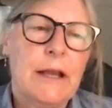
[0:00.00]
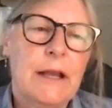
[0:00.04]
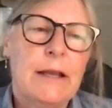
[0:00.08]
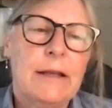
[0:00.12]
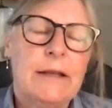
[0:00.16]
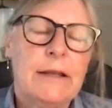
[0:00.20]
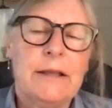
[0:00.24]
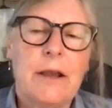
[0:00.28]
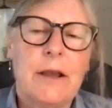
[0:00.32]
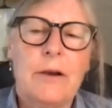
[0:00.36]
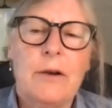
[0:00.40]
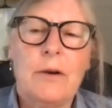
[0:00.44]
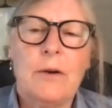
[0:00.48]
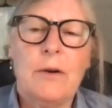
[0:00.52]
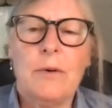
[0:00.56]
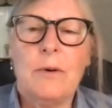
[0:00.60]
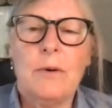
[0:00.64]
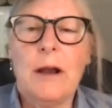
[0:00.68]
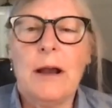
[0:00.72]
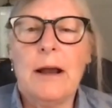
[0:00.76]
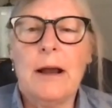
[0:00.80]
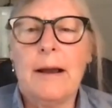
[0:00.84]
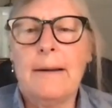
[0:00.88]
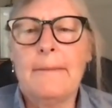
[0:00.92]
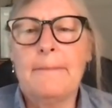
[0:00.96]
So
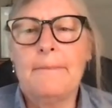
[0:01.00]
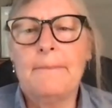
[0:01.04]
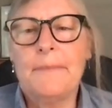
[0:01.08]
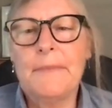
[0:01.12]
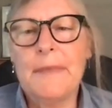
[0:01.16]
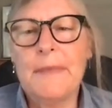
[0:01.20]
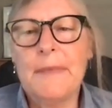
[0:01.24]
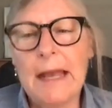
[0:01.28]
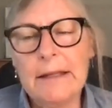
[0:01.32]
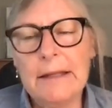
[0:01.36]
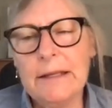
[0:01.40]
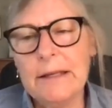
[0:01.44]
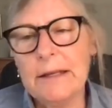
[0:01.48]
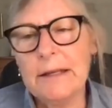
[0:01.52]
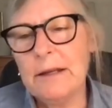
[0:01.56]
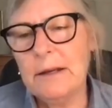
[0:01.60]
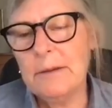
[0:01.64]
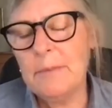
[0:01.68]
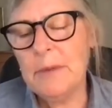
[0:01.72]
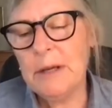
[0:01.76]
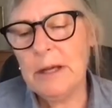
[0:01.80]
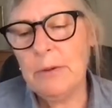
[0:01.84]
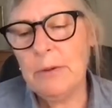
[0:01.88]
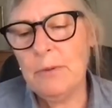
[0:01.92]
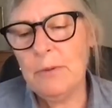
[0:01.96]
that's going to
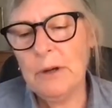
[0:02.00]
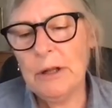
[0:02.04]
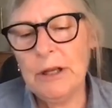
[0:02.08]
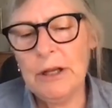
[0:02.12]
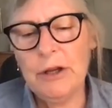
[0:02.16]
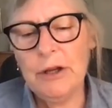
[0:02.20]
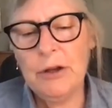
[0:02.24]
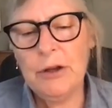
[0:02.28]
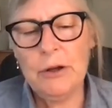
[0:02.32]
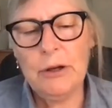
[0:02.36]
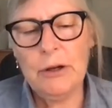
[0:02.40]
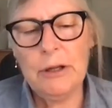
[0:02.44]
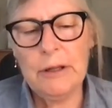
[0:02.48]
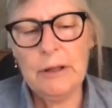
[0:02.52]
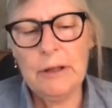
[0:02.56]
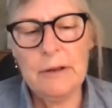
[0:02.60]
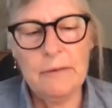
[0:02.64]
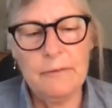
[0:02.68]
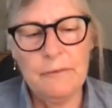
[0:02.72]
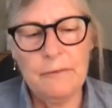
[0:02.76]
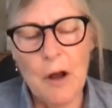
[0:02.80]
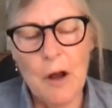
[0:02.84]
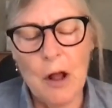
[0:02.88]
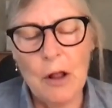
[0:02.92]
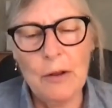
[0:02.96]
be really good.
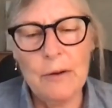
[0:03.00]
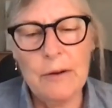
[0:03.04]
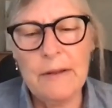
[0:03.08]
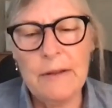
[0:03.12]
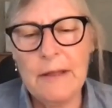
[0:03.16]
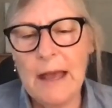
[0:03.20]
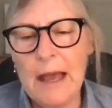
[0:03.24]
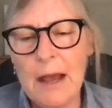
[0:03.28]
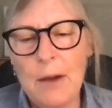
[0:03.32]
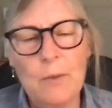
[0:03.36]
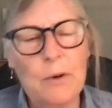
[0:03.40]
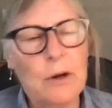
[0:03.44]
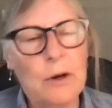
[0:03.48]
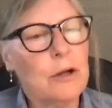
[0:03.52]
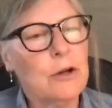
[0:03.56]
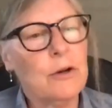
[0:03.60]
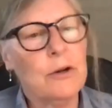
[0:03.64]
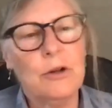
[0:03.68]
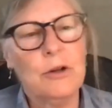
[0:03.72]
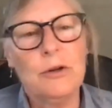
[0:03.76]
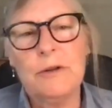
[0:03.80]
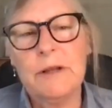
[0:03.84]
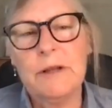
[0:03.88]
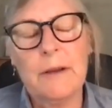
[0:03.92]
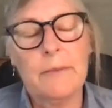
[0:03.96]
Following that, we're going to
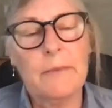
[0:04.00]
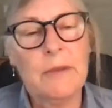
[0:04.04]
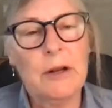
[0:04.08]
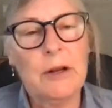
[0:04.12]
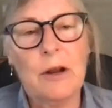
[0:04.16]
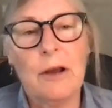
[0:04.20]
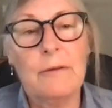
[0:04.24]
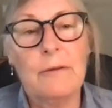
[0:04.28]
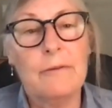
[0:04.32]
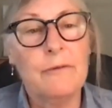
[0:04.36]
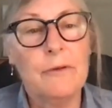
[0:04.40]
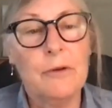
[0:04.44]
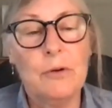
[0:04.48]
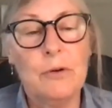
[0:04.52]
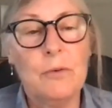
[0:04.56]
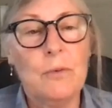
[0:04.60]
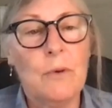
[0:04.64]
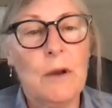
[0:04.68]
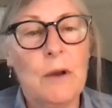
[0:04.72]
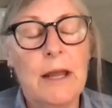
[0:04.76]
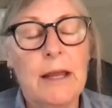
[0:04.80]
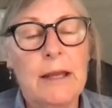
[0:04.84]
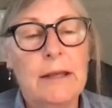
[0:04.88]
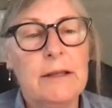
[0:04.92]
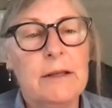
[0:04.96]
do something on food
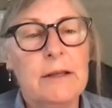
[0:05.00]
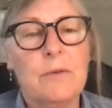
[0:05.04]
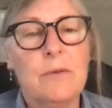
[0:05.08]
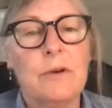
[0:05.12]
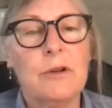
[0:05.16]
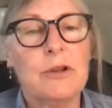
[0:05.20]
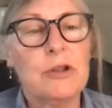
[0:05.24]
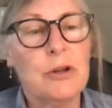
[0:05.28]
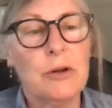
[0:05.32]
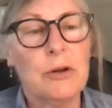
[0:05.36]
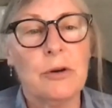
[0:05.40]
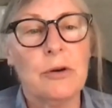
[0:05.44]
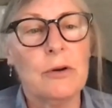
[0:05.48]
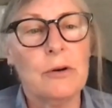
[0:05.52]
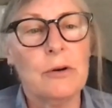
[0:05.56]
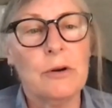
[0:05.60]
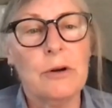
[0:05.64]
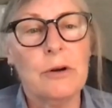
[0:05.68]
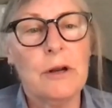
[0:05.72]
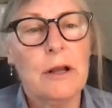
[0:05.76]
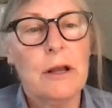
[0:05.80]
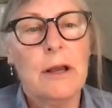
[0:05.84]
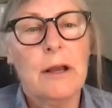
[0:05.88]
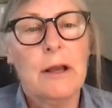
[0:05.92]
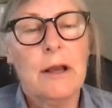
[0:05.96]
waste with
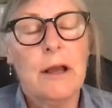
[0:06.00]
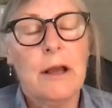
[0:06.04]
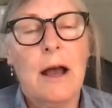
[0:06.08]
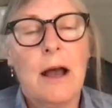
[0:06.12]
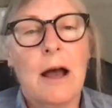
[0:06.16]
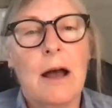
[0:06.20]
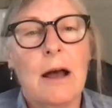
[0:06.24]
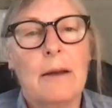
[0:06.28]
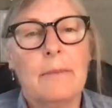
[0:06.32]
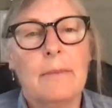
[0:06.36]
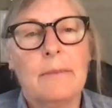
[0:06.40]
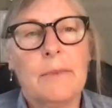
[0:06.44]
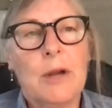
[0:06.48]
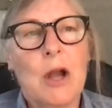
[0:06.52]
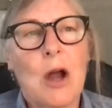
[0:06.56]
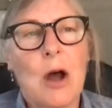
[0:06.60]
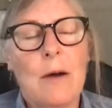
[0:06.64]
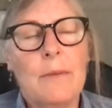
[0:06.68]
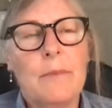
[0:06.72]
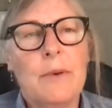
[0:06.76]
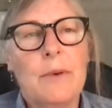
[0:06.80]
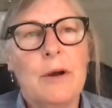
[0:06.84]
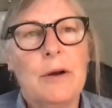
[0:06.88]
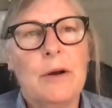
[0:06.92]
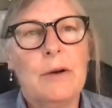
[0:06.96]
Turn,
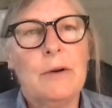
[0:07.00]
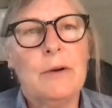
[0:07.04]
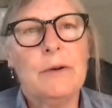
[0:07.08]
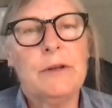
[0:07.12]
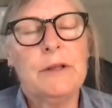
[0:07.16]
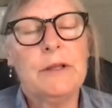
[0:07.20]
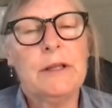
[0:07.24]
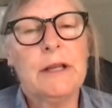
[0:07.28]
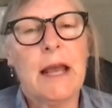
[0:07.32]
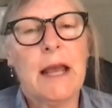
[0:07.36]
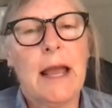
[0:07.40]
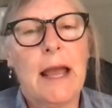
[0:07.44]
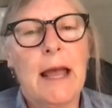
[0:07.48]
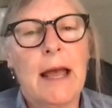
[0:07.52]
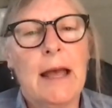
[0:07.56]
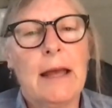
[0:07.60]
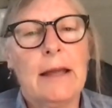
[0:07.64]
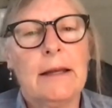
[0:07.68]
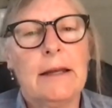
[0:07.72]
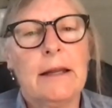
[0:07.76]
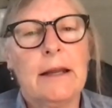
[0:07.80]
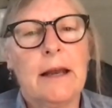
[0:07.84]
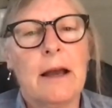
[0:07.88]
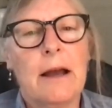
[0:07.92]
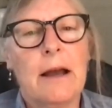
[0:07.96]
compost,
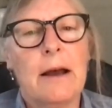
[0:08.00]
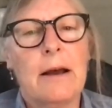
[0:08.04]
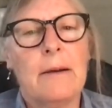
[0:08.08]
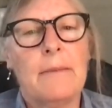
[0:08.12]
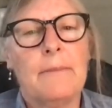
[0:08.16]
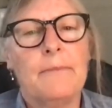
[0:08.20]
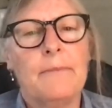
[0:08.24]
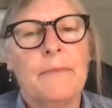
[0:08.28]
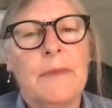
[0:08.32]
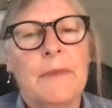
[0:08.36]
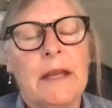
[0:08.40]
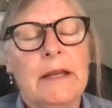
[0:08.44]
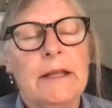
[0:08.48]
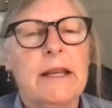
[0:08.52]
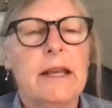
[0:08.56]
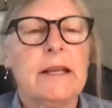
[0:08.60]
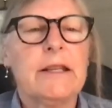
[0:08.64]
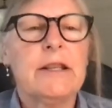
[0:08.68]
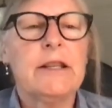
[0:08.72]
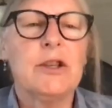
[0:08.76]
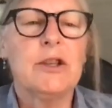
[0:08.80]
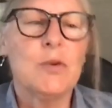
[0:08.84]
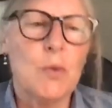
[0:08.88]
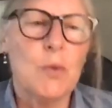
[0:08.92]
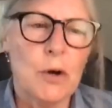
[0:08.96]
and
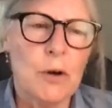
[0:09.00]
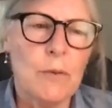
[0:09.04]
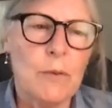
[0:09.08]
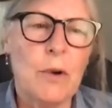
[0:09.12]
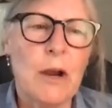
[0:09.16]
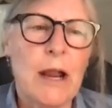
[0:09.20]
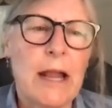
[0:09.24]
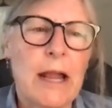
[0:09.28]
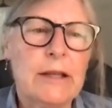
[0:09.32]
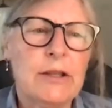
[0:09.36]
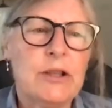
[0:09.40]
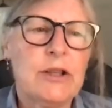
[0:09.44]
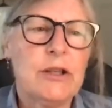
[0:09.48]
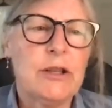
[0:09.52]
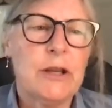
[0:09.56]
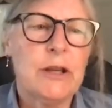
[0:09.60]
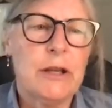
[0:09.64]
Texas Worm Ranch.